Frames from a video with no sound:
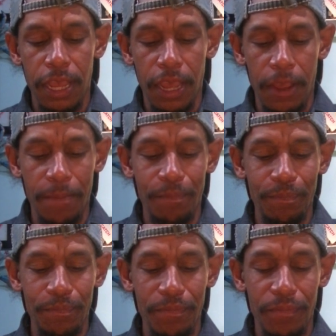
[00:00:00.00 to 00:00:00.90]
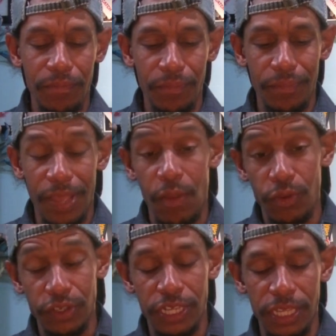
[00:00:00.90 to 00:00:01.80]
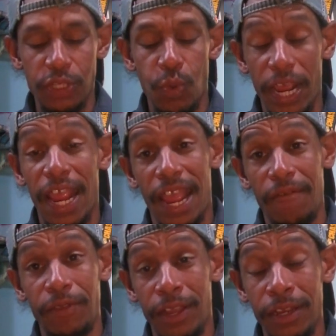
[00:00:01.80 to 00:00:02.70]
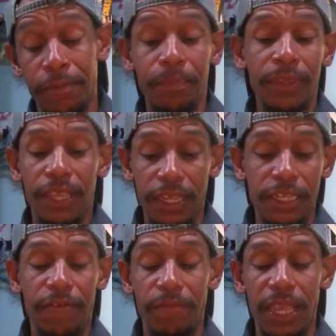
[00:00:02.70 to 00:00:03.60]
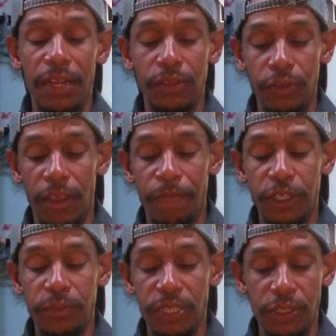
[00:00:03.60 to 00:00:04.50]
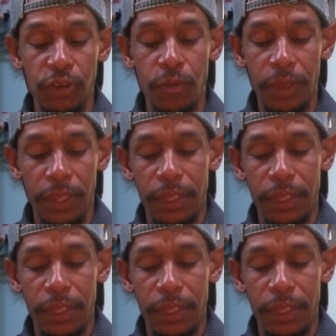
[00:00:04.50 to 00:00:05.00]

Um, I will say this: what I have done is I've made a, a fisherman's loop,